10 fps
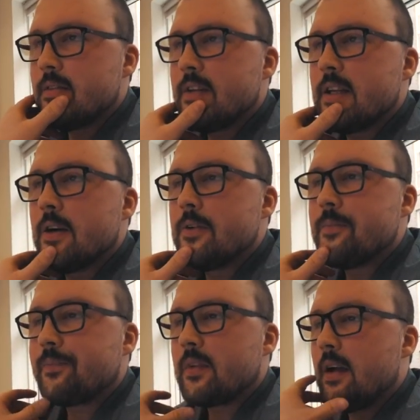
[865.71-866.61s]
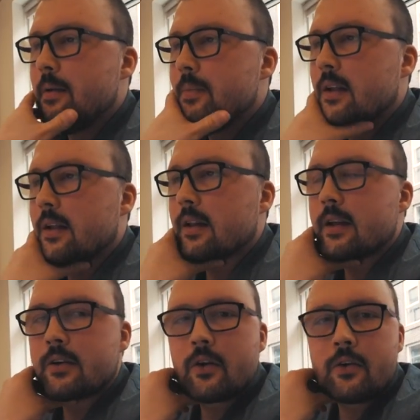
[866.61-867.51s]
in the video a little
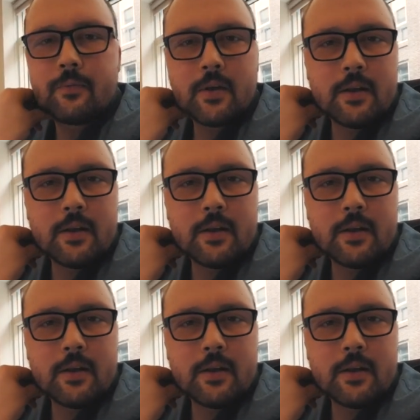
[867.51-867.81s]
later on.